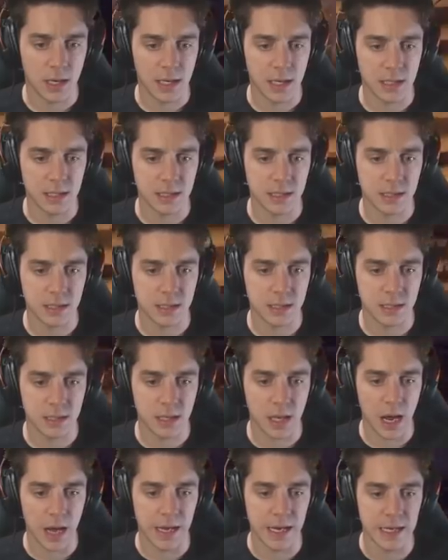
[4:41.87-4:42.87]
I didn't,
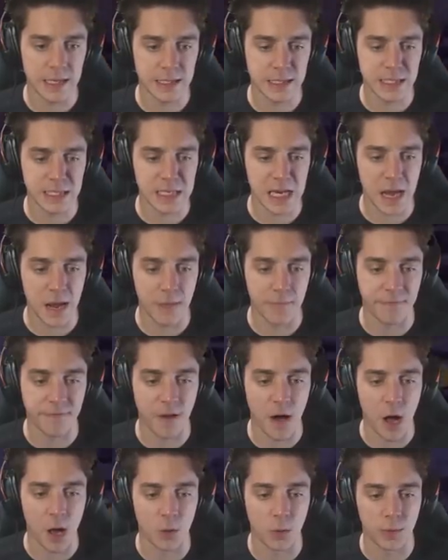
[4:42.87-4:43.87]
I didn't see him
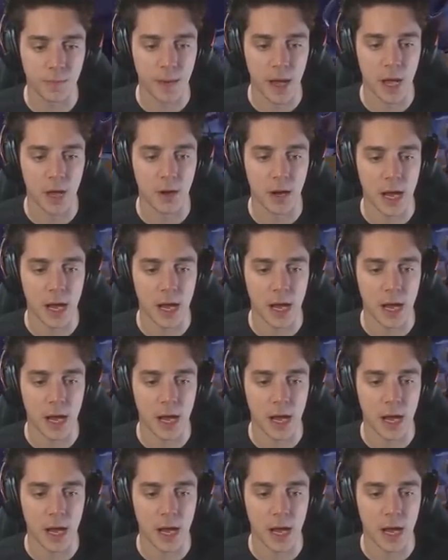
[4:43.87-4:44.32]
fall with my own